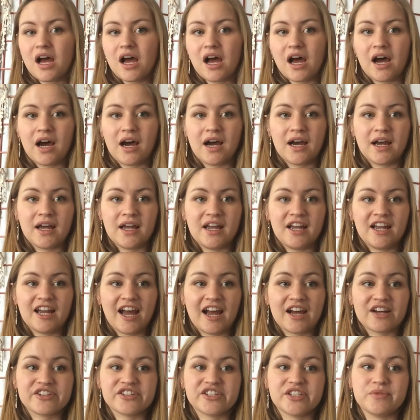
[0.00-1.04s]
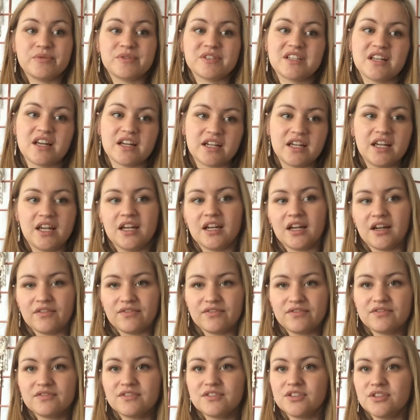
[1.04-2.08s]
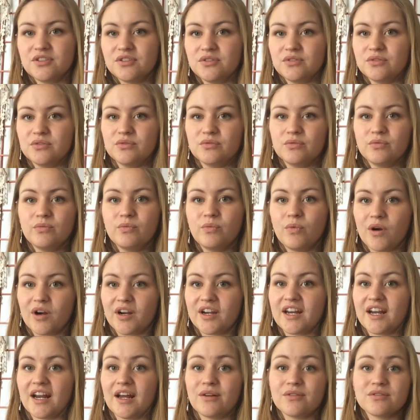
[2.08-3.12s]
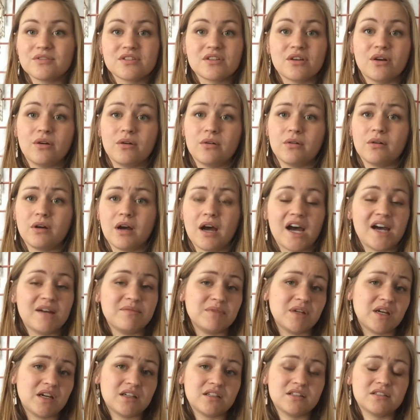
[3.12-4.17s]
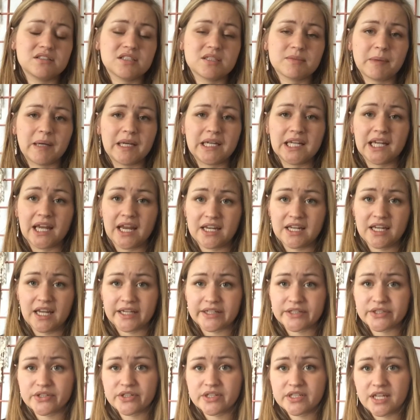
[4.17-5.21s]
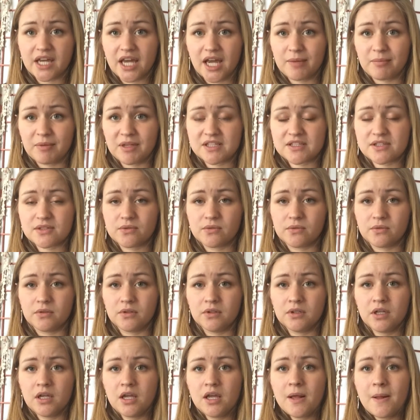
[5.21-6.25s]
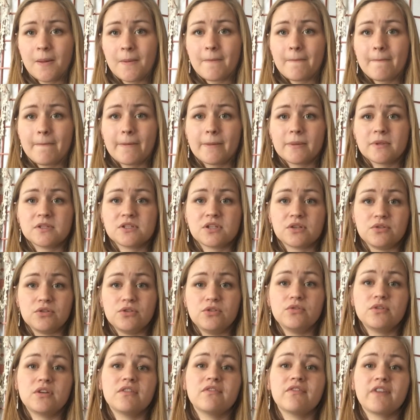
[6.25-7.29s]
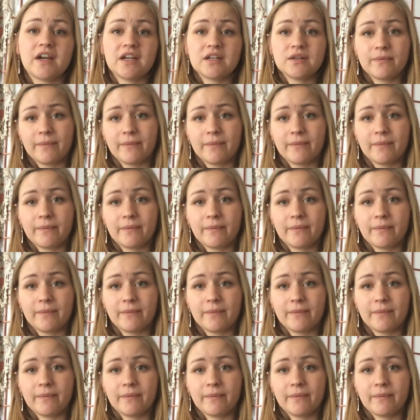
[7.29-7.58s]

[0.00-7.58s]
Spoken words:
I actually was lucky enough to work it out, so I'm not spending any extra time at school. So you can find